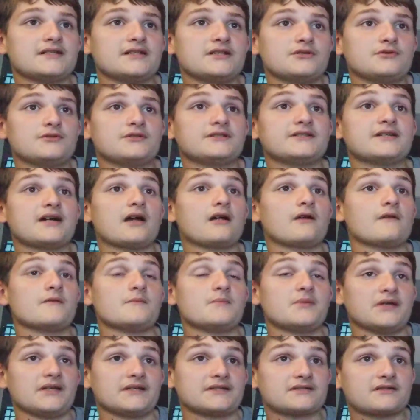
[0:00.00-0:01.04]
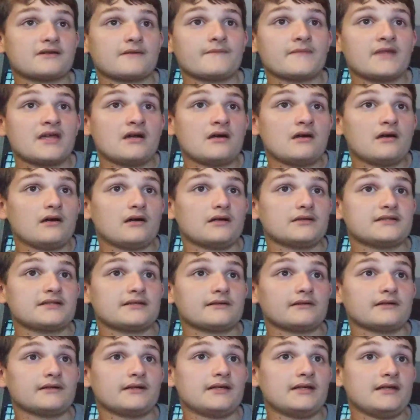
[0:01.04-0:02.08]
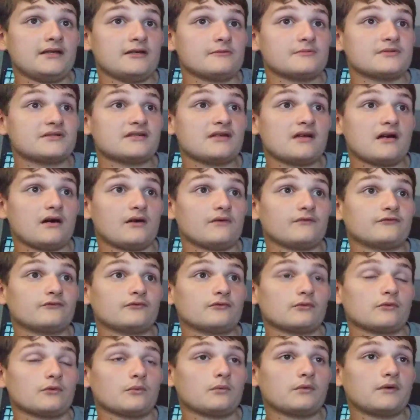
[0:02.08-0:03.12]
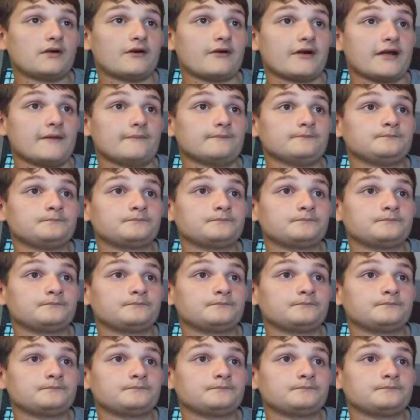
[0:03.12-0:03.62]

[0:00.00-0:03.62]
tire the beast, until he himself grew weary.